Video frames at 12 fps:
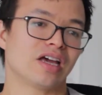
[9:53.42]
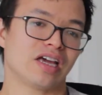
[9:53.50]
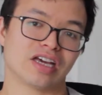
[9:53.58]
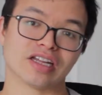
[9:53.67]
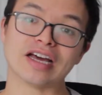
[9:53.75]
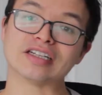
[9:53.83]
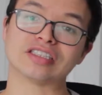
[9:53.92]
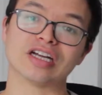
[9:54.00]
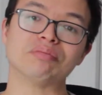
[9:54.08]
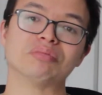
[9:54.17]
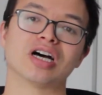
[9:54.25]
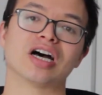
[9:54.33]
And last
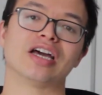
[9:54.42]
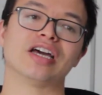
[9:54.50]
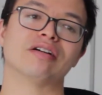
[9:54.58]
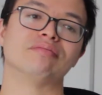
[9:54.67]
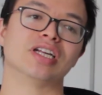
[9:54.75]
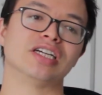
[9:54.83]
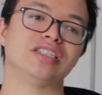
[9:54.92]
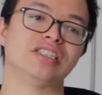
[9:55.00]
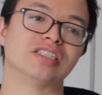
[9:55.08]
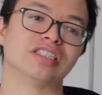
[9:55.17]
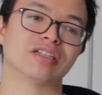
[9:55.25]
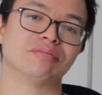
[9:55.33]
up, I have
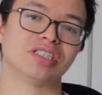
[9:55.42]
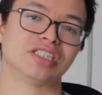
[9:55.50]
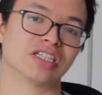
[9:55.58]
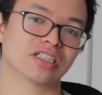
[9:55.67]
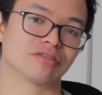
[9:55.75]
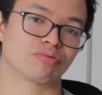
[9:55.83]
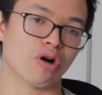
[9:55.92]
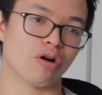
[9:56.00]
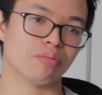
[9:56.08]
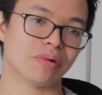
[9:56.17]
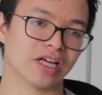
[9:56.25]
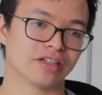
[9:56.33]
1976,
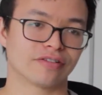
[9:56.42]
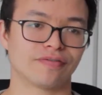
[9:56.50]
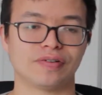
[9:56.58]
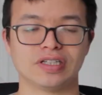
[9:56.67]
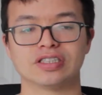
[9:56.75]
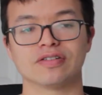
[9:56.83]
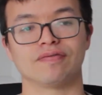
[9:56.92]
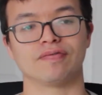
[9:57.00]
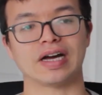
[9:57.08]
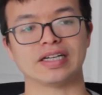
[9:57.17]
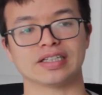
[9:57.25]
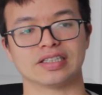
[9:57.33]
Rome, Other Face of
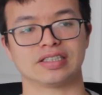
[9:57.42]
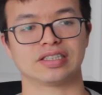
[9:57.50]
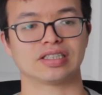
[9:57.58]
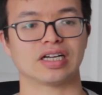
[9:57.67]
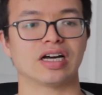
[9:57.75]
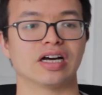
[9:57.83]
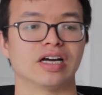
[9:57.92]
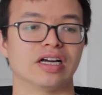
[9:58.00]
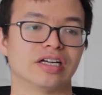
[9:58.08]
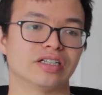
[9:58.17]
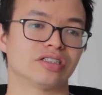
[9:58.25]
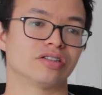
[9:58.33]
Violence.
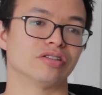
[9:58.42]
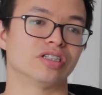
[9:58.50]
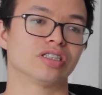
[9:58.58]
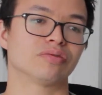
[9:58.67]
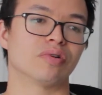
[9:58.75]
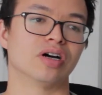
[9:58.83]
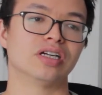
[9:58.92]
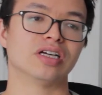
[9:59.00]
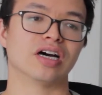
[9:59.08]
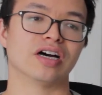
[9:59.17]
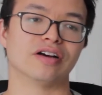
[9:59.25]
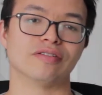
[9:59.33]
So this one
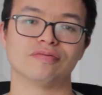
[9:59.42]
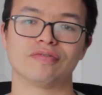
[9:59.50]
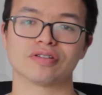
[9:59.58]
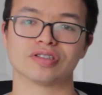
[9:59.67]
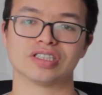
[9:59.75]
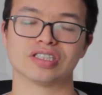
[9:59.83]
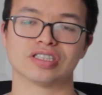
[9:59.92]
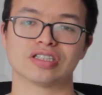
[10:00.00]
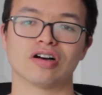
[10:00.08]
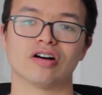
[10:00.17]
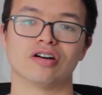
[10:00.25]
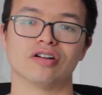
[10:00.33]
focuses
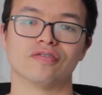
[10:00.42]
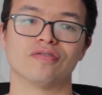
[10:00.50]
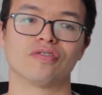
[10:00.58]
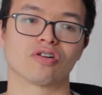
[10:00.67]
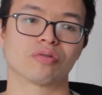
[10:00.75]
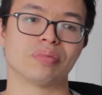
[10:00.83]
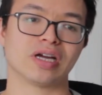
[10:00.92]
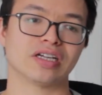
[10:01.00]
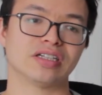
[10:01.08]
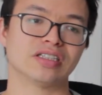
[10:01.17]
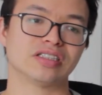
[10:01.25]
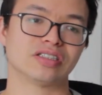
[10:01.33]
on four
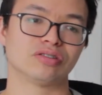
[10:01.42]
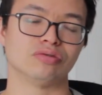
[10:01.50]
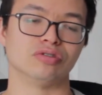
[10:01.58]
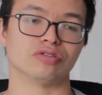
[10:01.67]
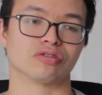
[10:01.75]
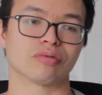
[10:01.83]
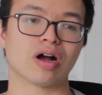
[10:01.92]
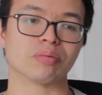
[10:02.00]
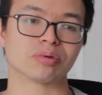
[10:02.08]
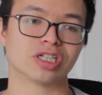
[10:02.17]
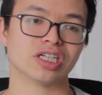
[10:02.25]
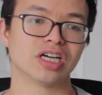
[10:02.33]
bandits who do a
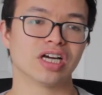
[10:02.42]
robbery,